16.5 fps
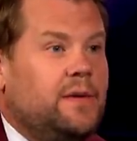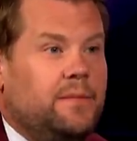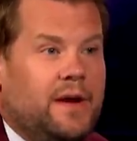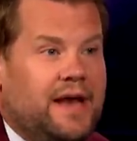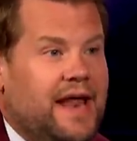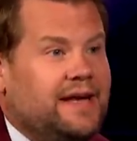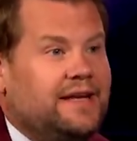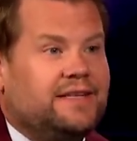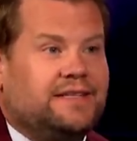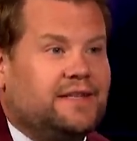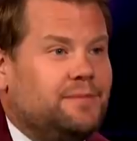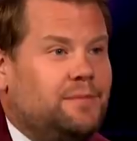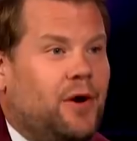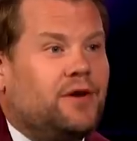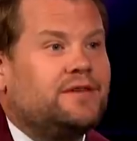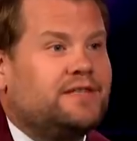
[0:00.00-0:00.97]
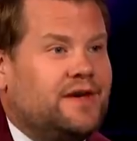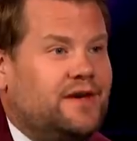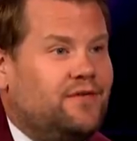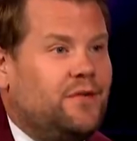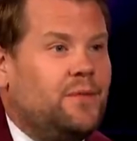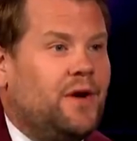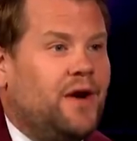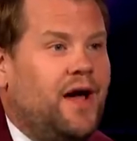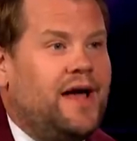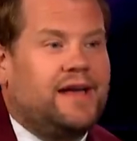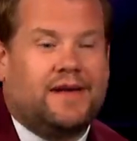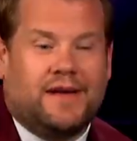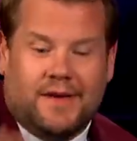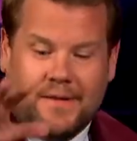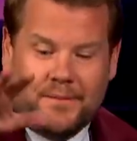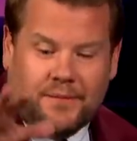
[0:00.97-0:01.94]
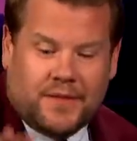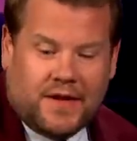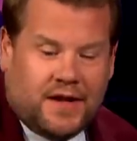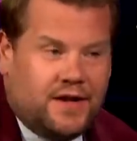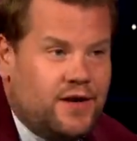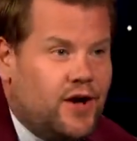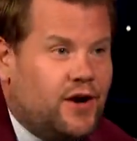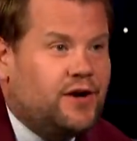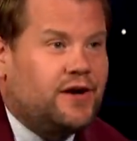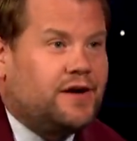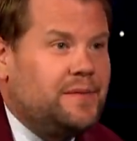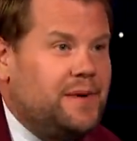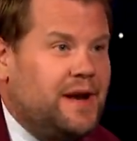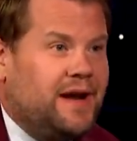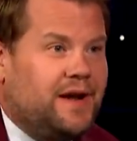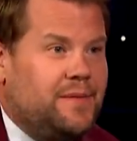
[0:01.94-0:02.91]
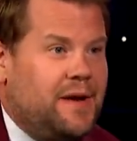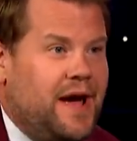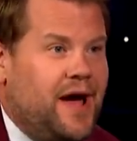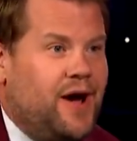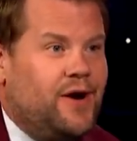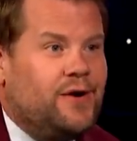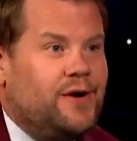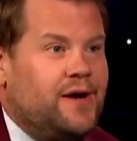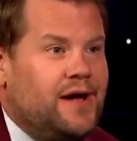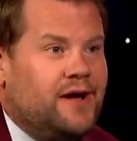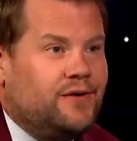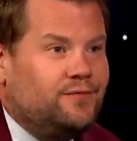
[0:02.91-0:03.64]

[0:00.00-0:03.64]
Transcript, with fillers: but leaned into the positive, and were like, totally. Look at Camila Cabello